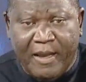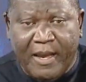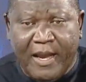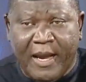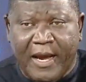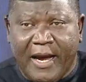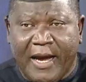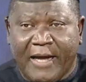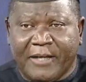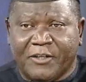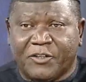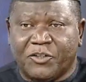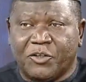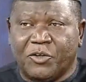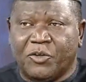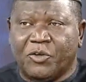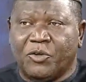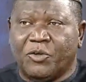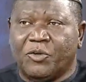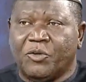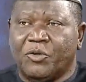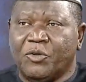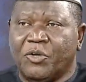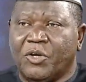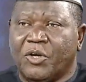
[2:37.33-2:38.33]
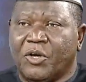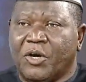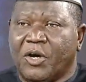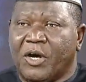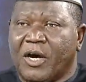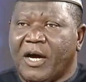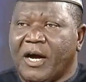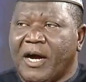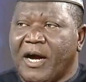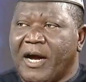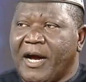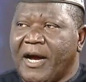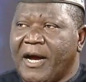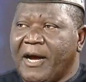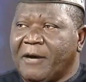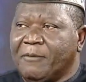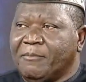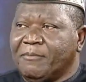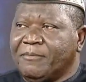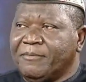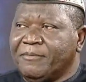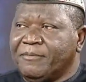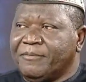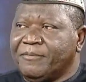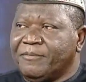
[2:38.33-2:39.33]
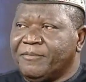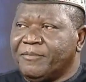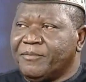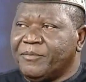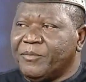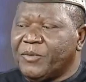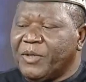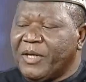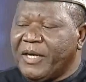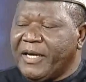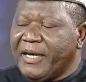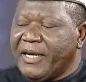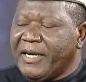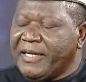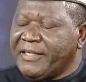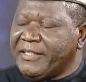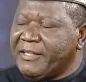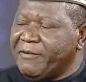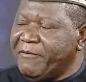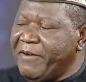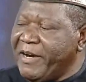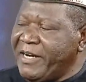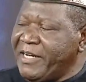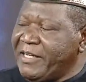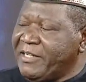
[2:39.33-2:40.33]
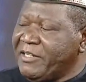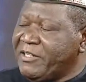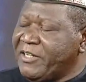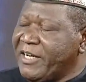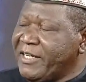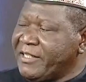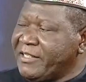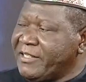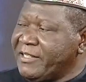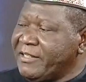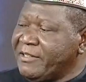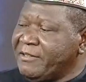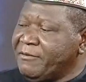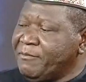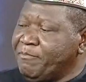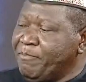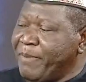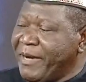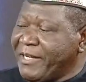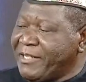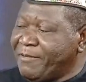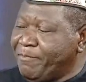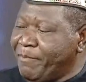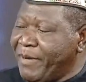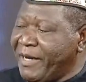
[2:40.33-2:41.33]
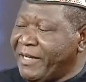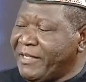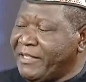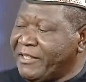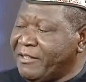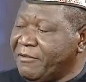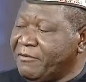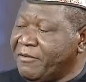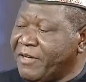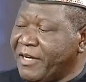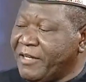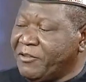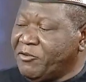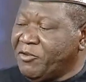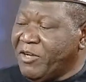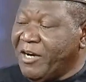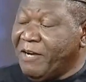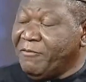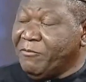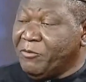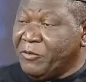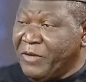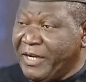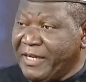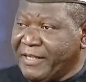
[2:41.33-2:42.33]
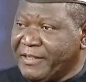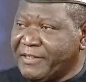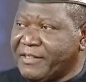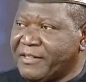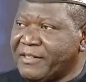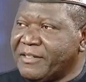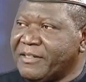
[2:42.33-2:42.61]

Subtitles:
And so it's a very interesting perspective that you have raised,